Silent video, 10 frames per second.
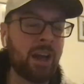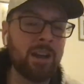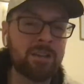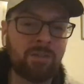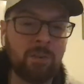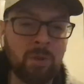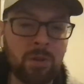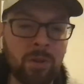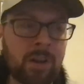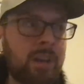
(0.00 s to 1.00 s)
If the
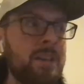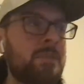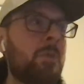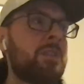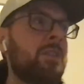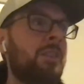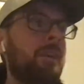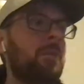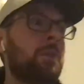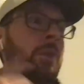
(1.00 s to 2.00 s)
guy's from New York, he
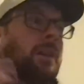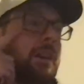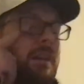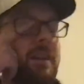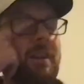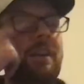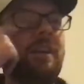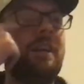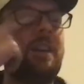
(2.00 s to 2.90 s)
wants to rep New York.